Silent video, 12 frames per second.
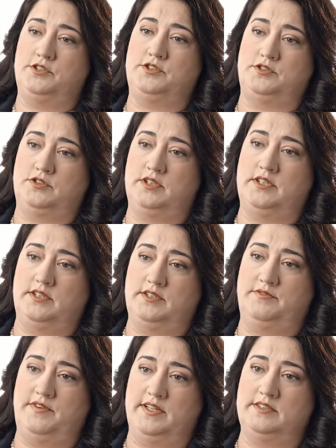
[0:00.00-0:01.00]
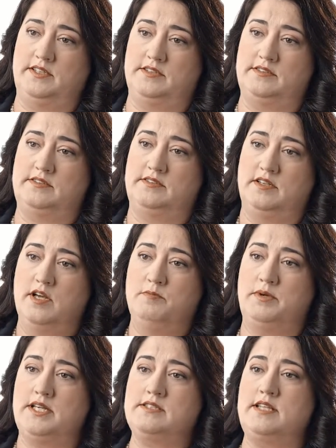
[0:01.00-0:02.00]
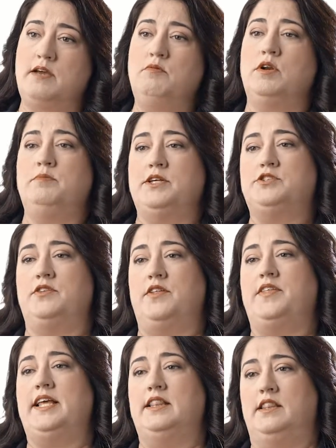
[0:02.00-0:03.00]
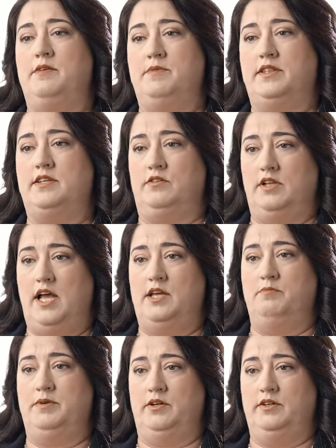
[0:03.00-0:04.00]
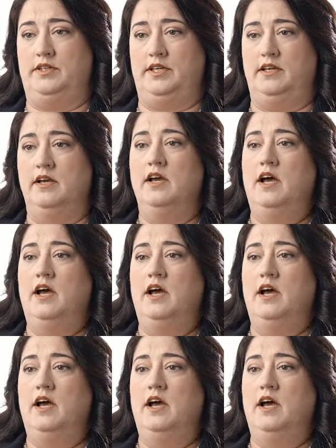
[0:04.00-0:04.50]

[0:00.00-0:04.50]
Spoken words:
it's usually the defendant, because they want to make sure that they limit their liability.